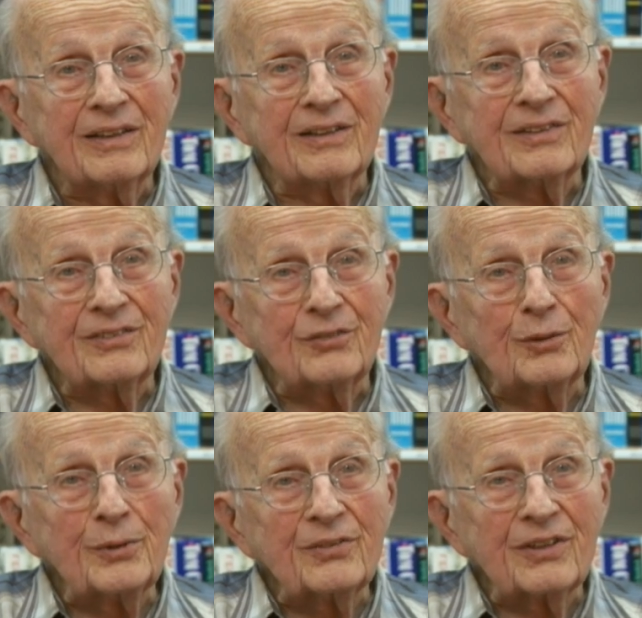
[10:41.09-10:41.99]
The
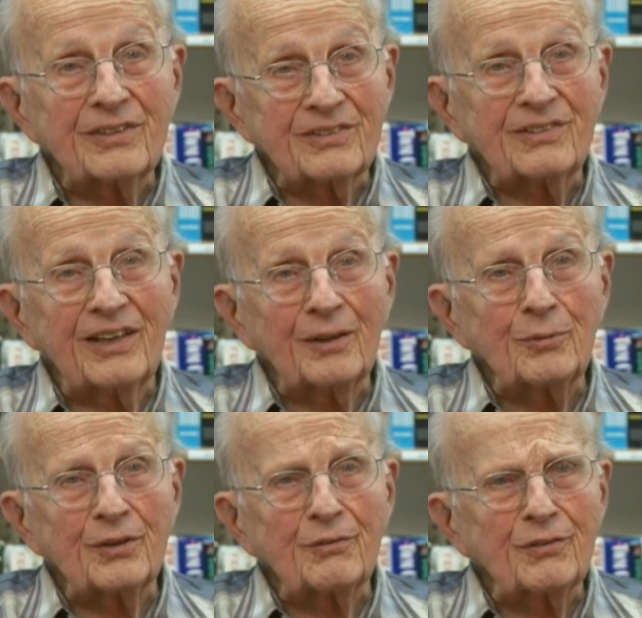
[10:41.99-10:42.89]
Germans sent this guy
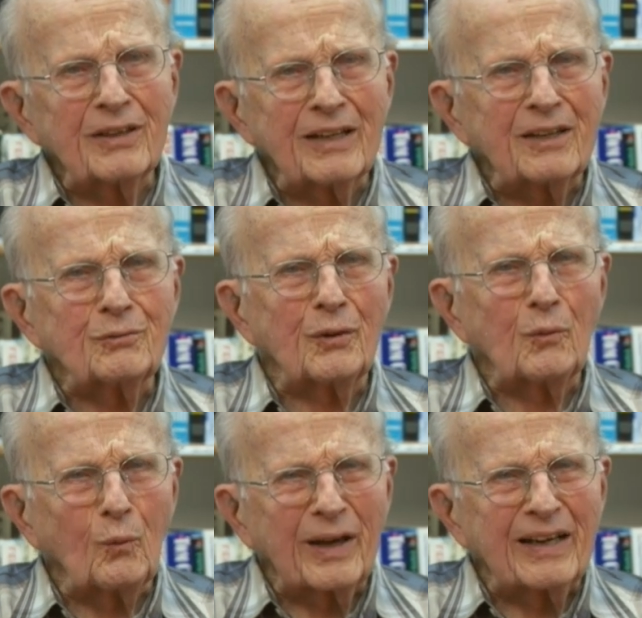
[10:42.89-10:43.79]
up to the front lines
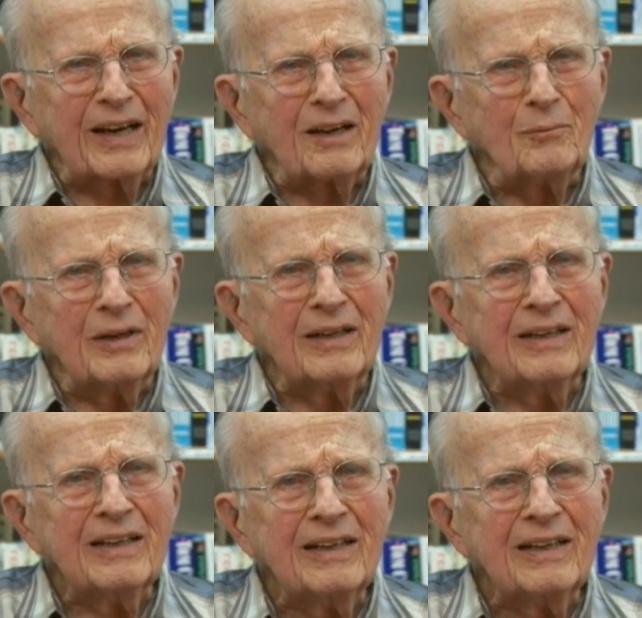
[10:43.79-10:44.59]
with one arm.